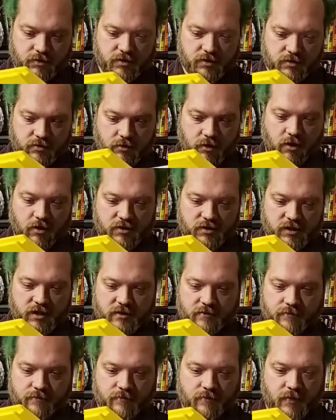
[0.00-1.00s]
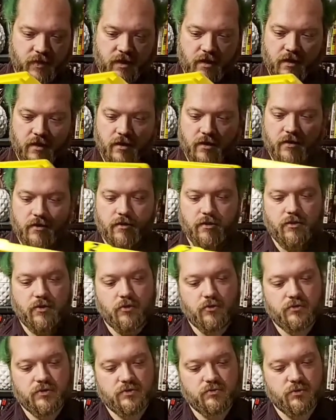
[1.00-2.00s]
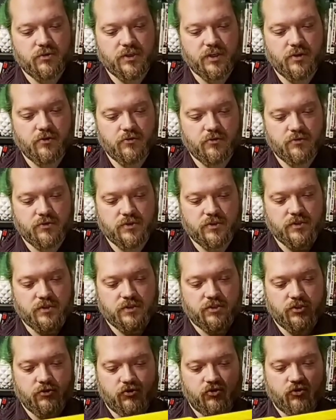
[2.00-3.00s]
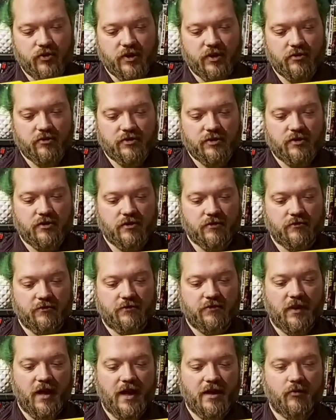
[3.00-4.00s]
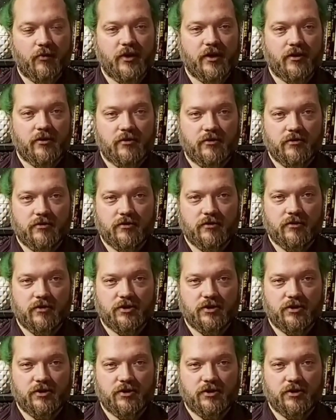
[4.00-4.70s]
Just locks in. Those will use the two triggers, the flywheel